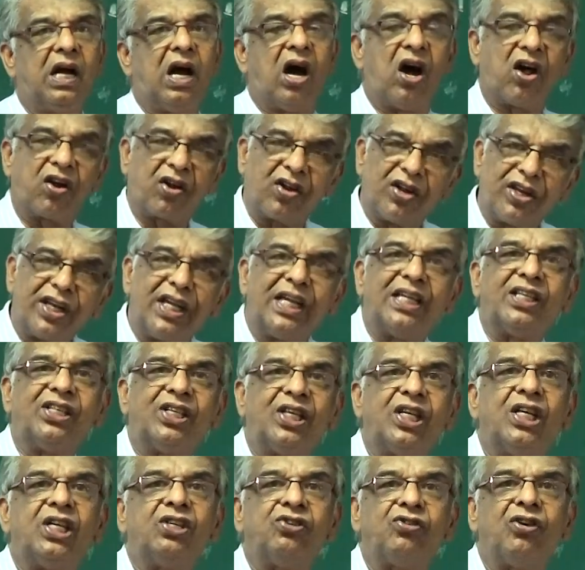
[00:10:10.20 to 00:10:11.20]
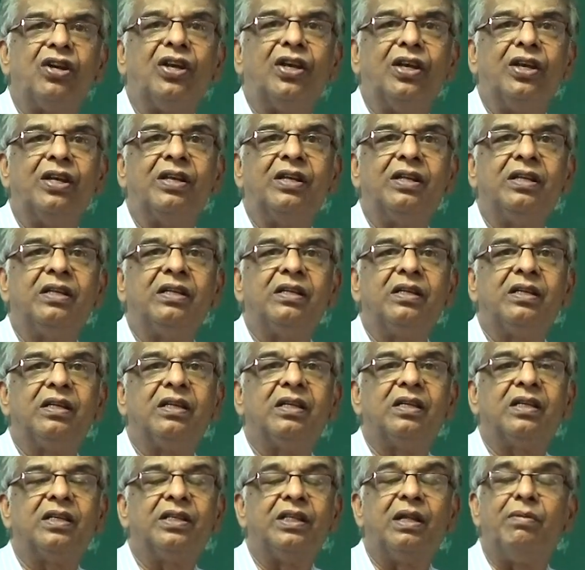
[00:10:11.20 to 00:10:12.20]
organization.
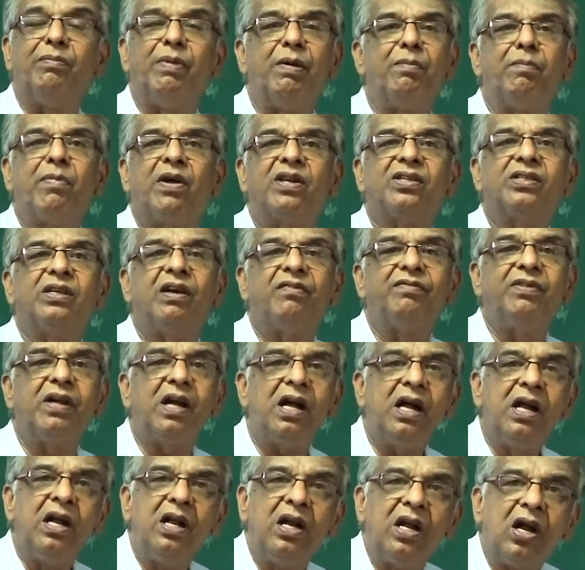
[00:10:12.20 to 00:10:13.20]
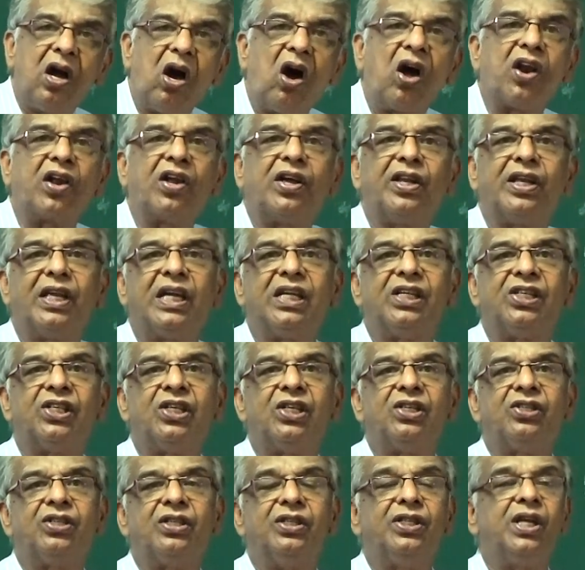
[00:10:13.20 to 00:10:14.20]
The members of the
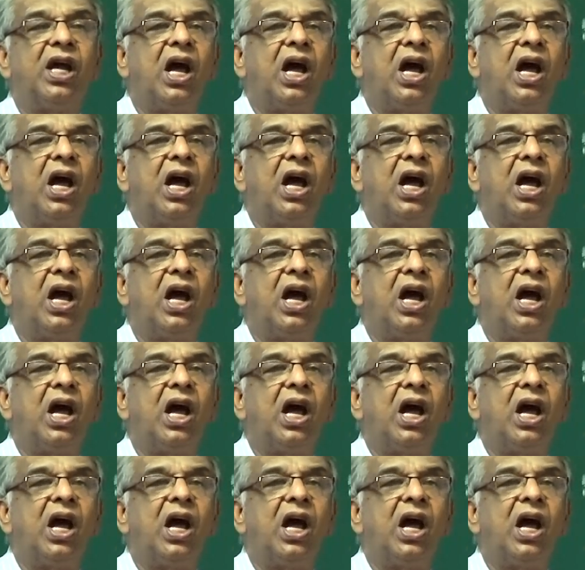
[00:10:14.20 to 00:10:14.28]
organization.